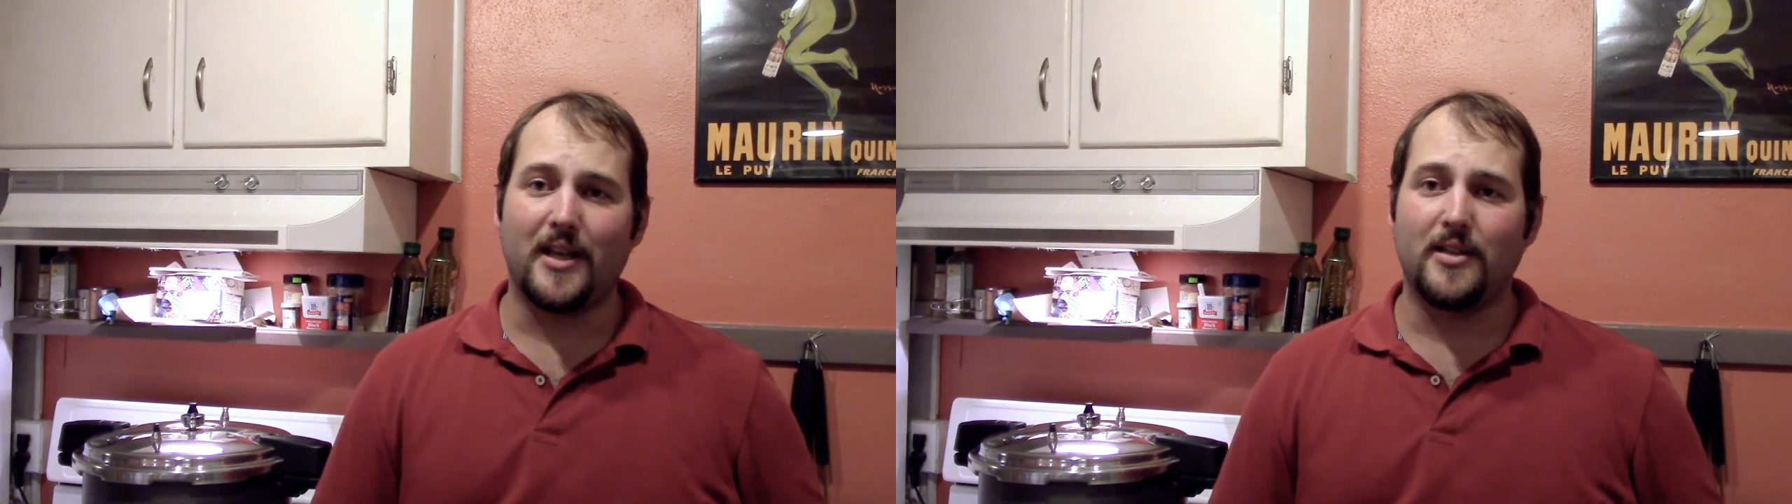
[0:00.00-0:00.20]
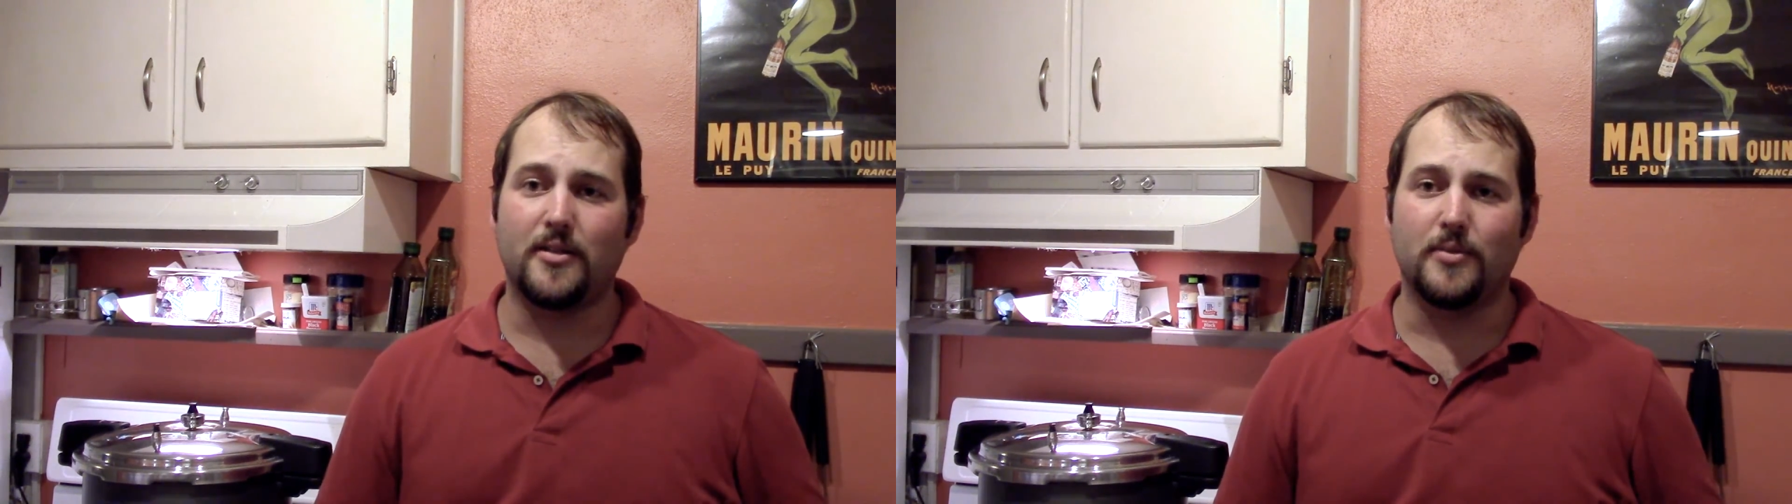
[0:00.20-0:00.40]

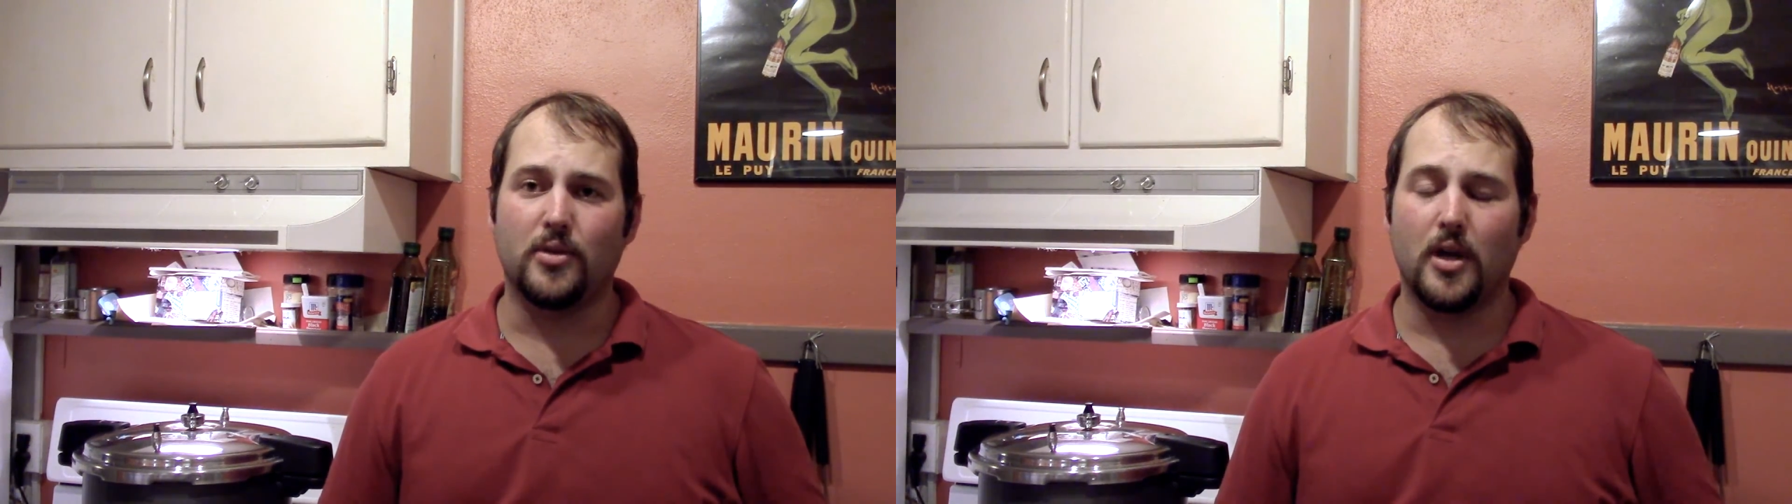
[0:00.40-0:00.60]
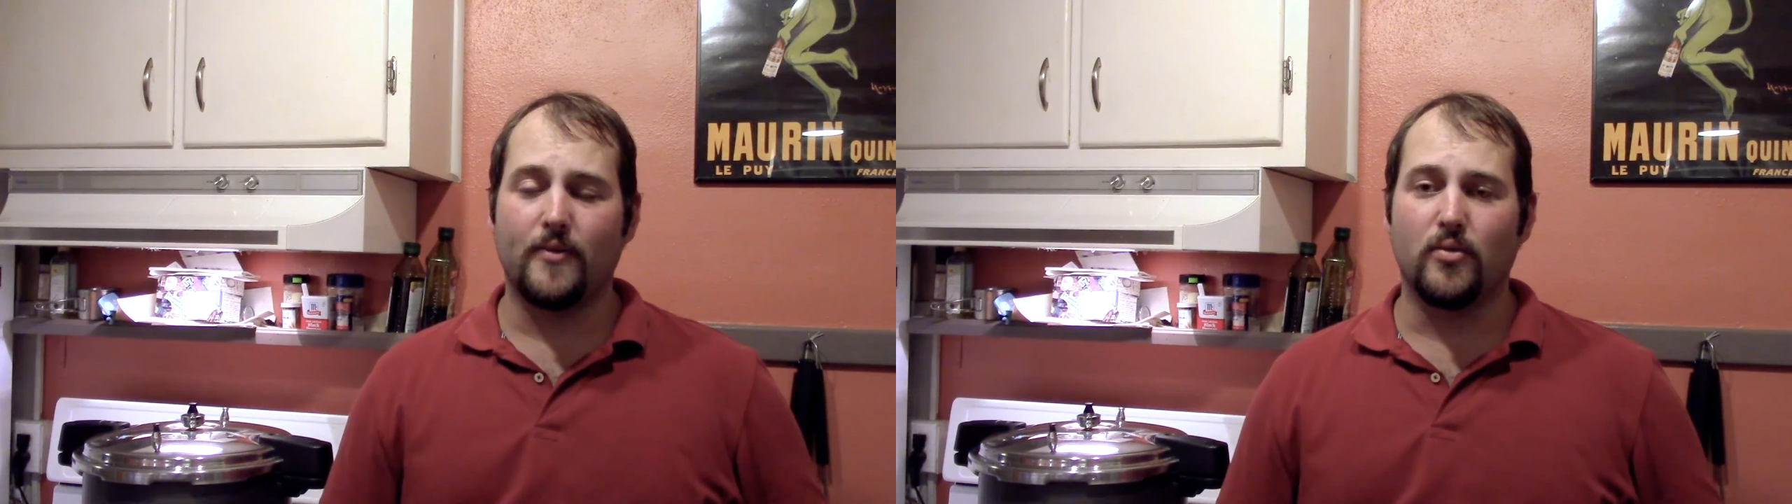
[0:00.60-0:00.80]
and
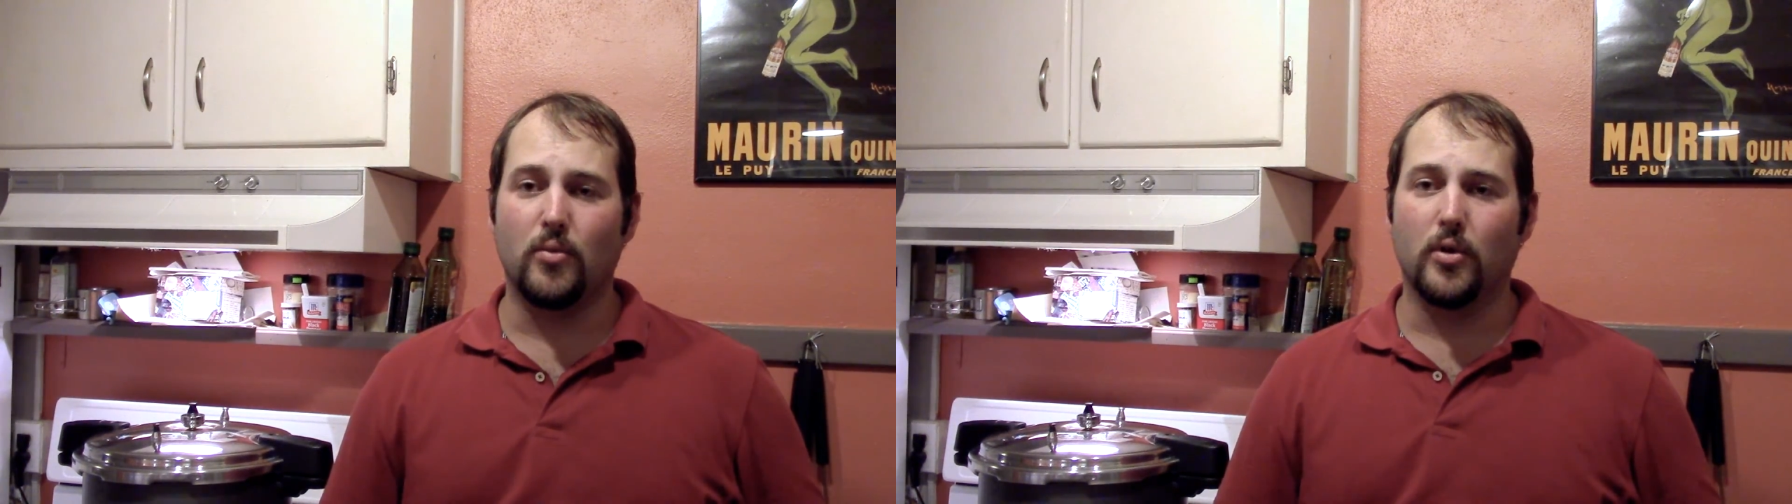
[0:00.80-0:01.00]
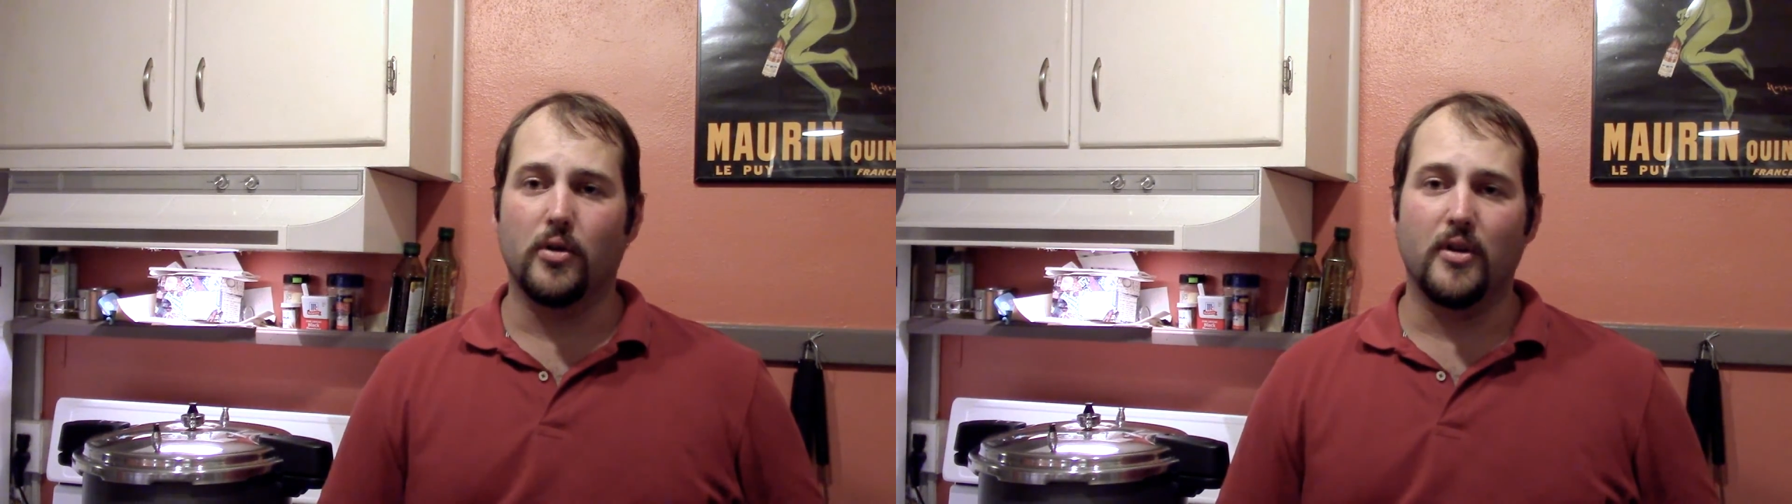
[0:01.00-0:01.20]
subscribe for
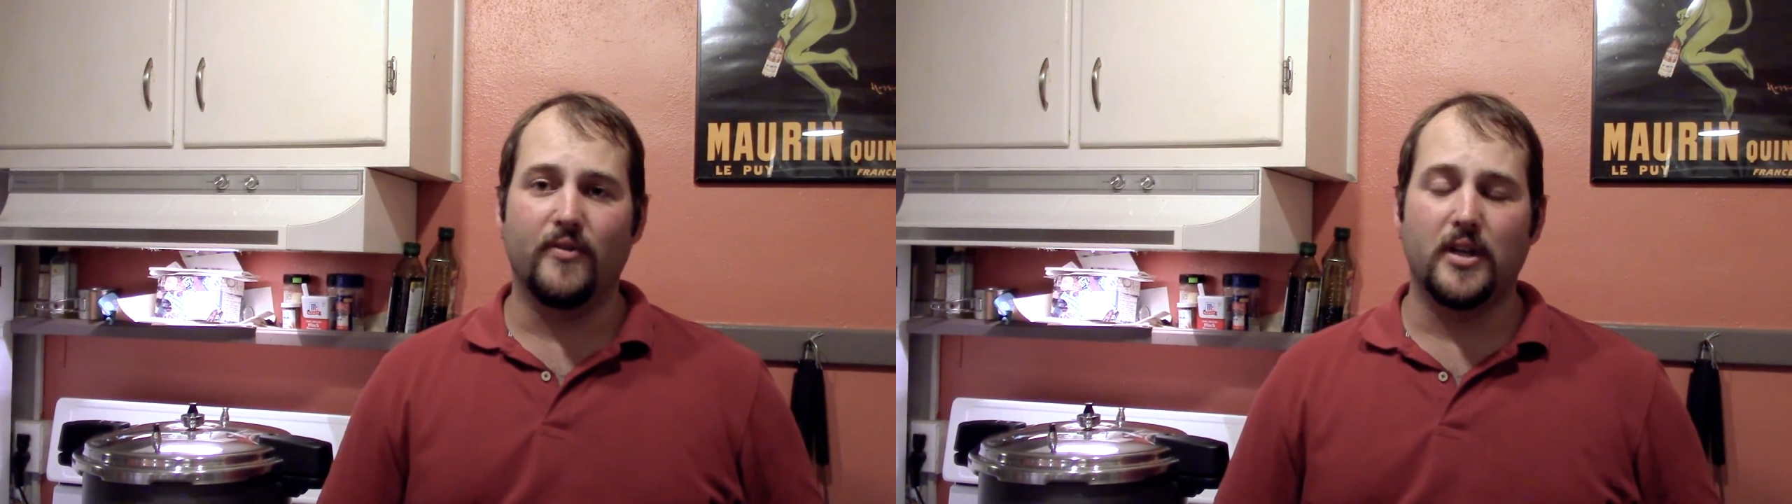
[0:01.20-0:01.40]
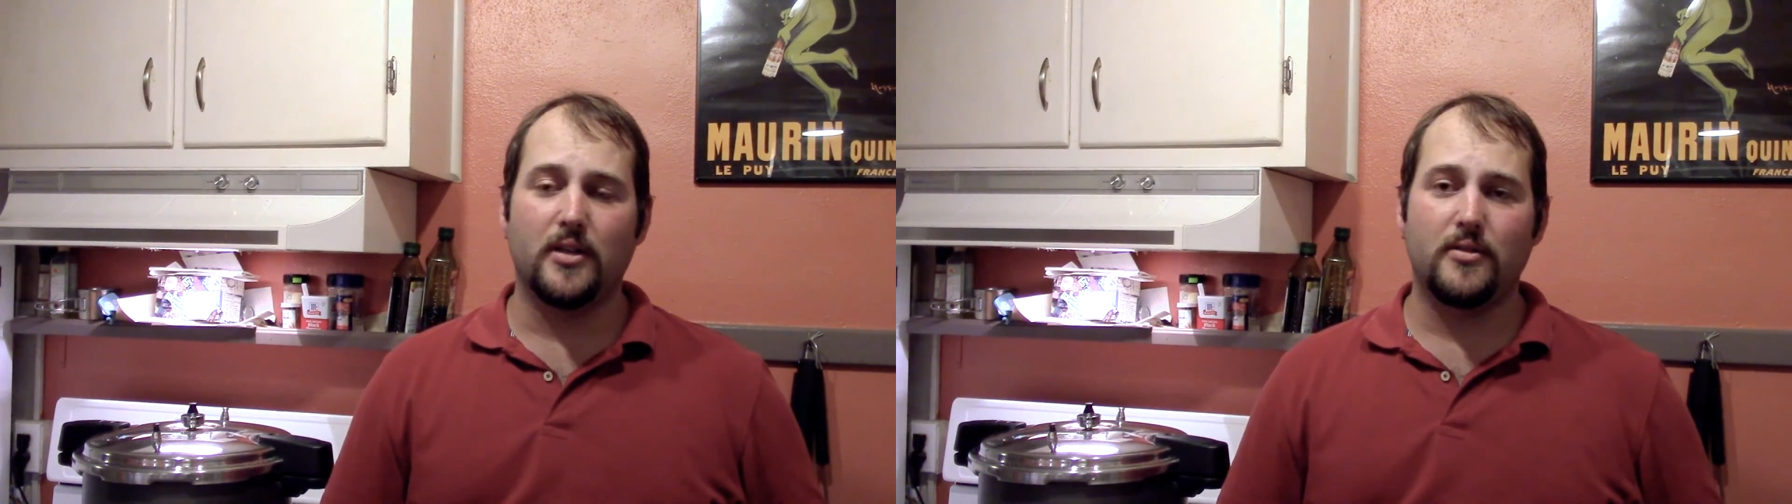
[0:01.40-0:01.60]
more great
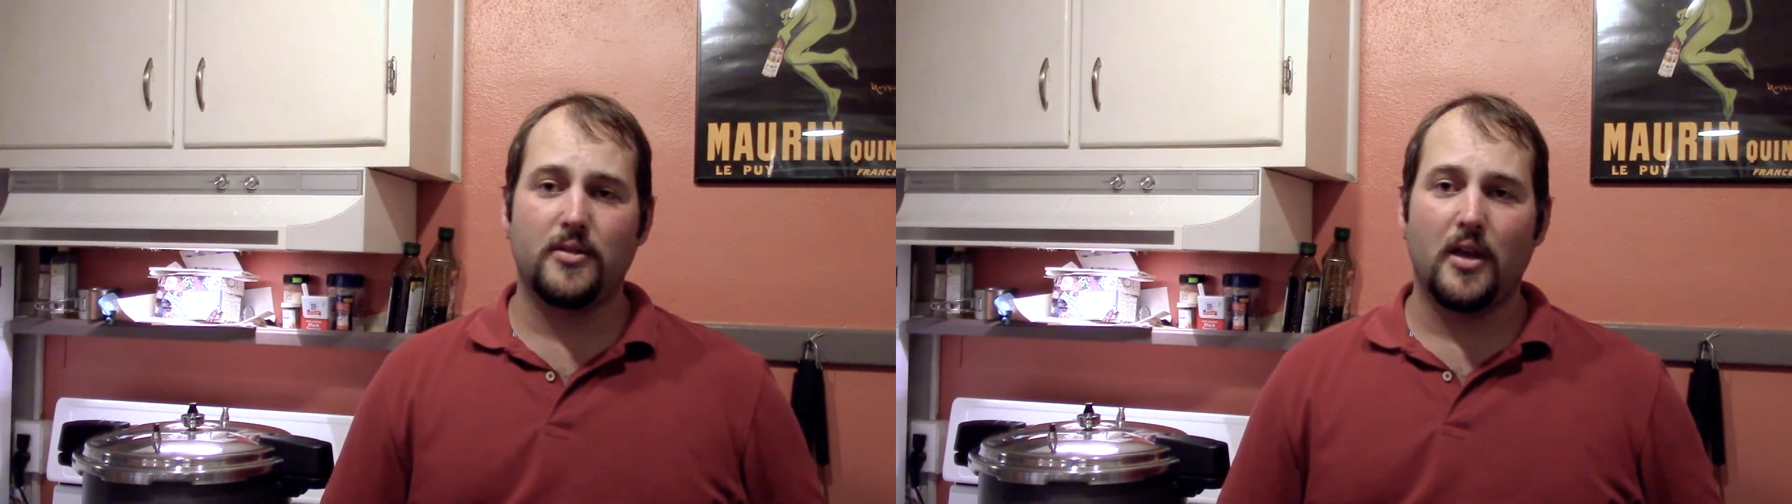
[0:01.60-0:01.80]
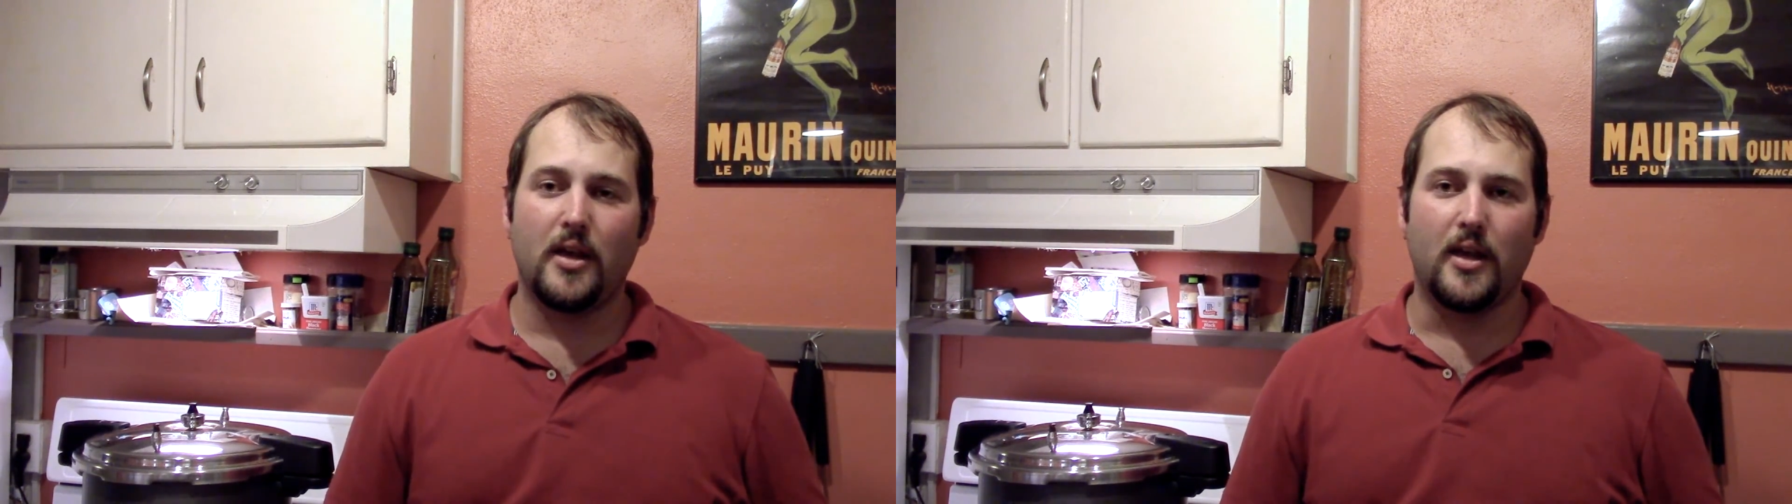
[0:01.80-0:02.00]
videos.